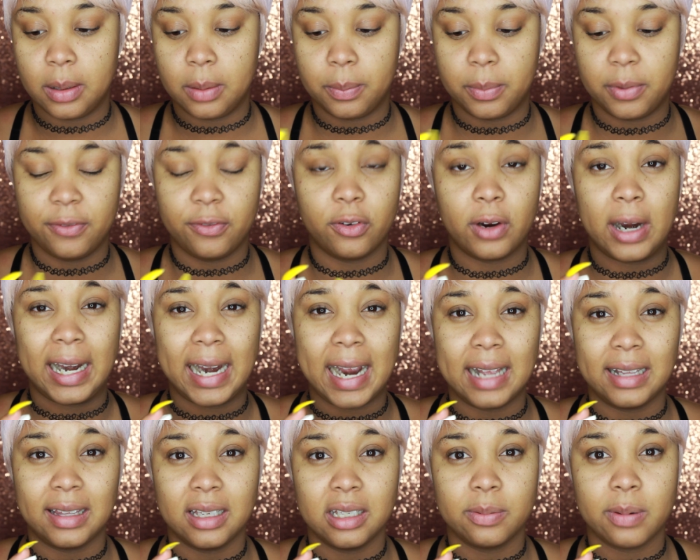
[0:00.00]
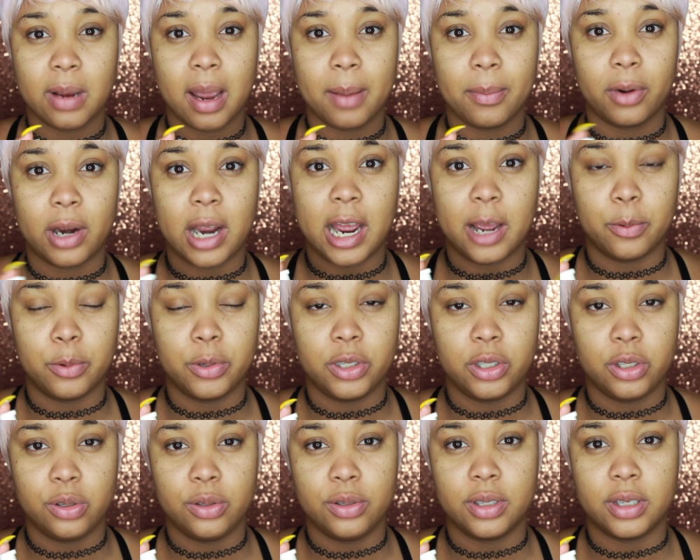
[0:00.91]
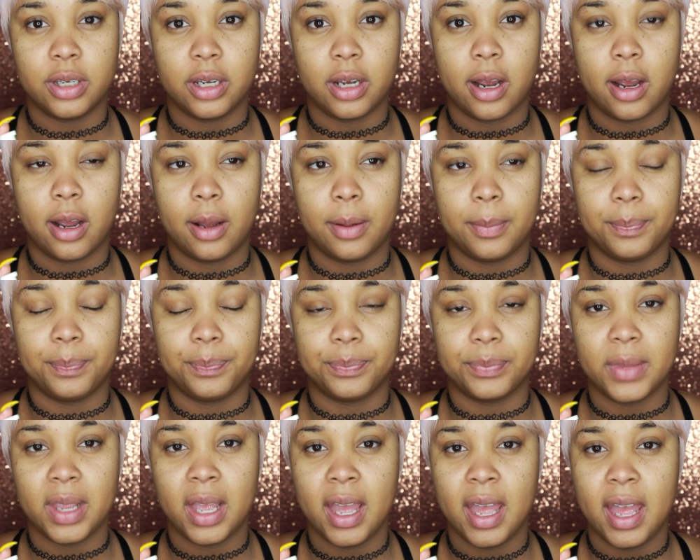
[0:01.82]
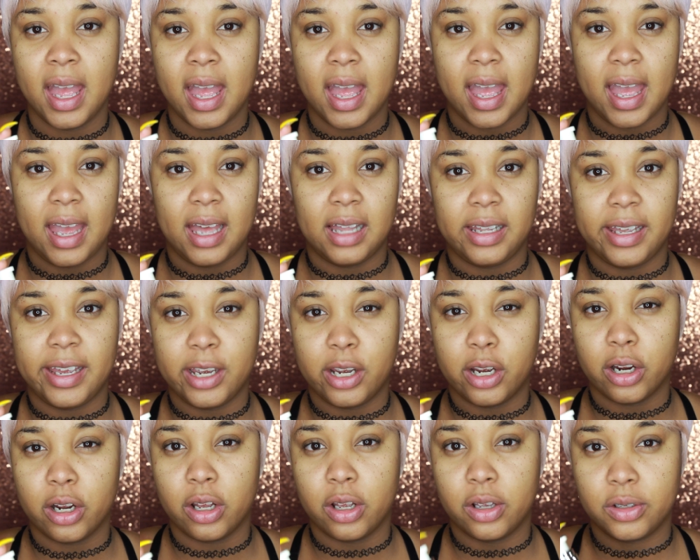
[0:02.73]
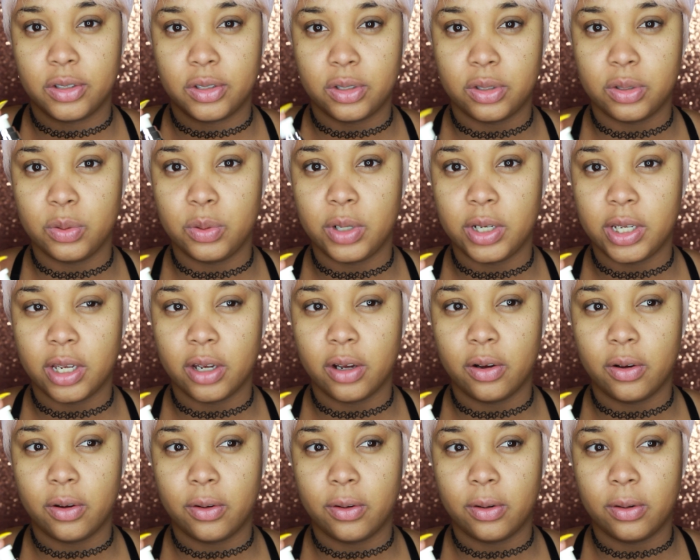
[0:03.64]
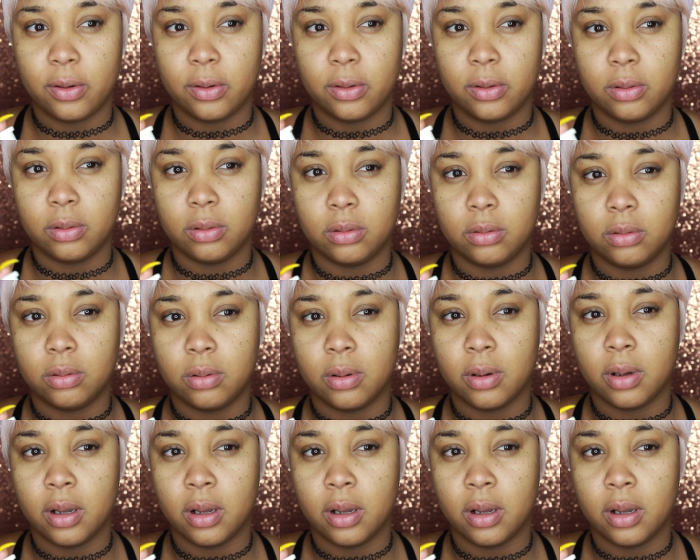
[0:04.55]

Before I got this primer, I was using LA Girl Studio.